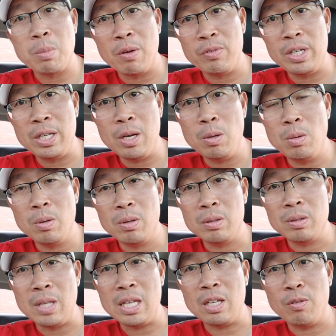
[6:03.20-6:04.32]
my video.
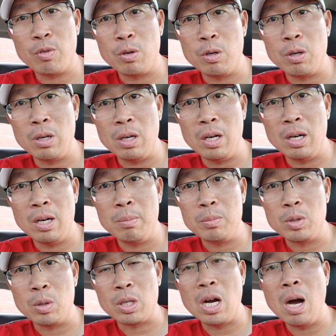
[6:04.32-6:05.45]
Thank you for
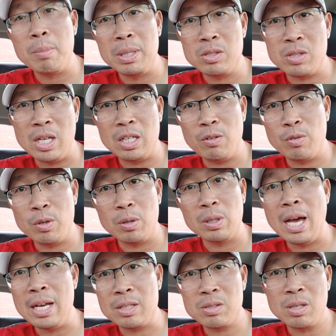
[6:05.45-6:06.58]
your comments. Thank you for your
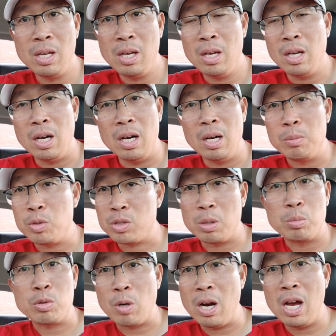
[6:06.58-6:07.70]
likes.
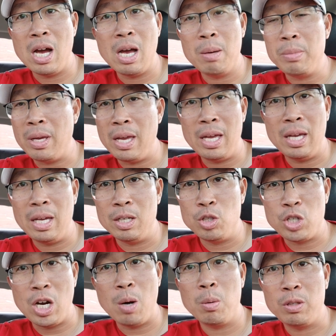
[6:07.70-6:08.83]
Subscribe and
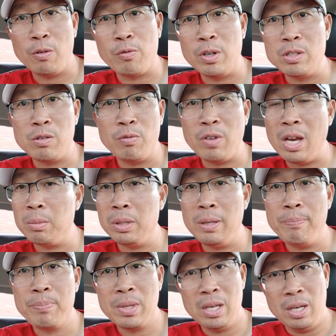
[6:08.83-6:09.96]
share with your friends and
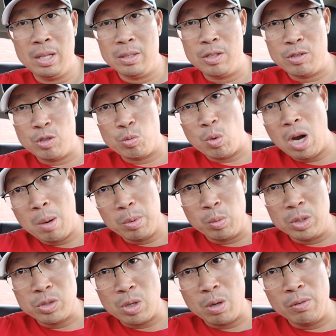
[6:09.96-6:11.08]
family. This is Rob with
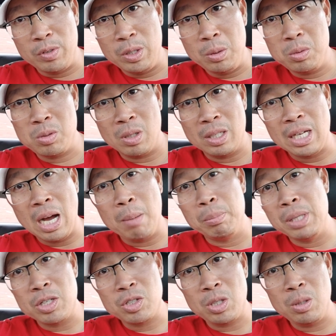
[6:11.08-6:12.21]
Wonstar Reviews. God
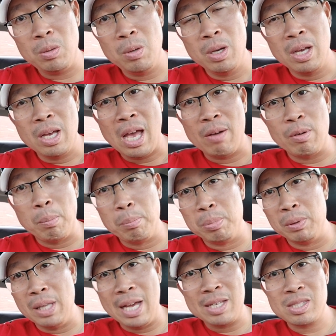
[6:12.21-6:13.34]
bless you. Have a
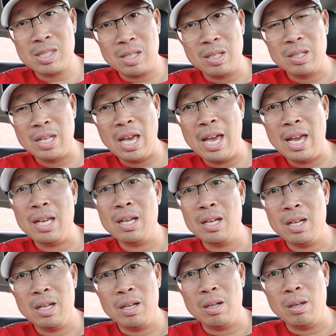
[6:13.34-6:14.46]
blessed day.
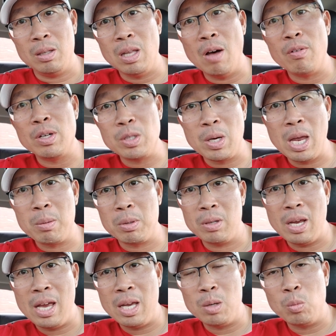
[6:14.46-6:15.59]
Love on your
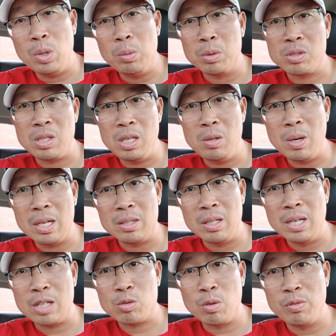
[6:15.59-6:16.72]
neighbor, and we will see you at the
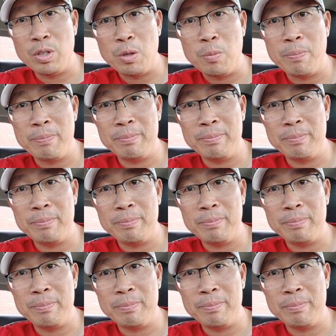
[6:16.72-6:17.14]
next review.